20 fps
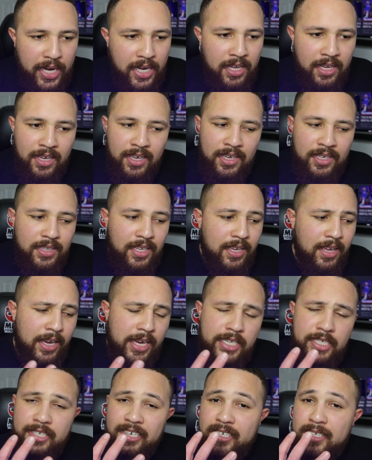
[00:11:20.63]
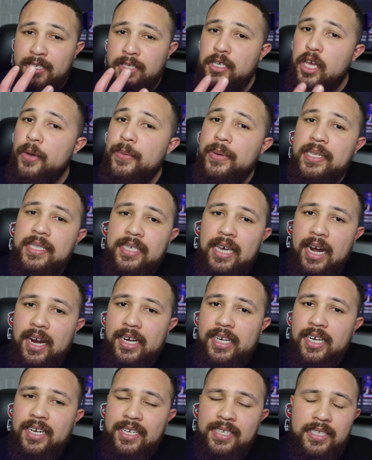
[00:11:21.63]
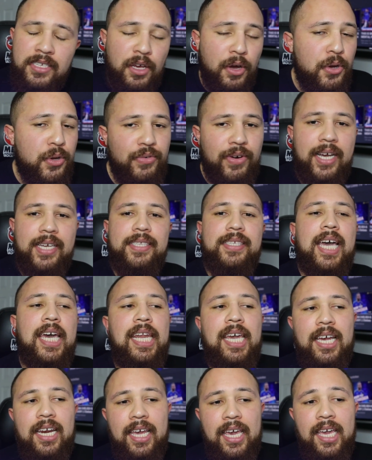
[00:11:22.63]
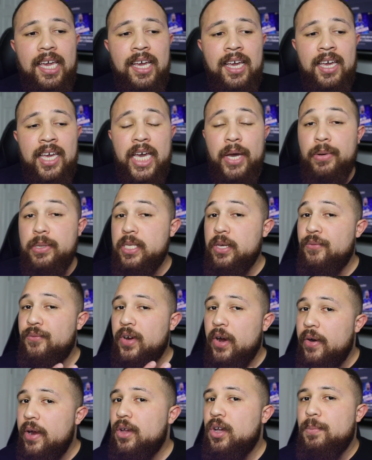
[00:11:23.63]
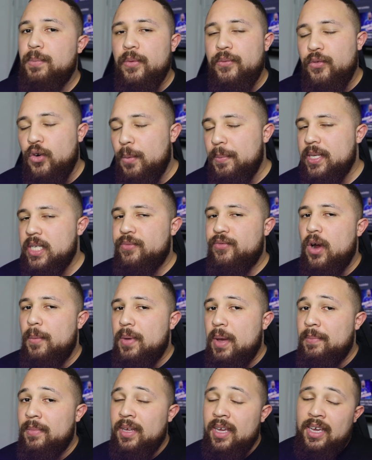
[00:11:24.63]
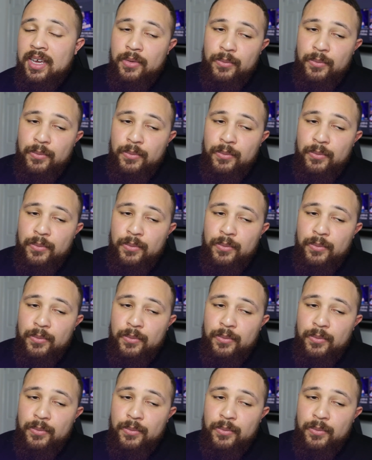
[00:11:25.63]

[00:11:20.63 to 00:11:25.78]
And the guy is just so intelligent and so great technically. It was a very good performance from him.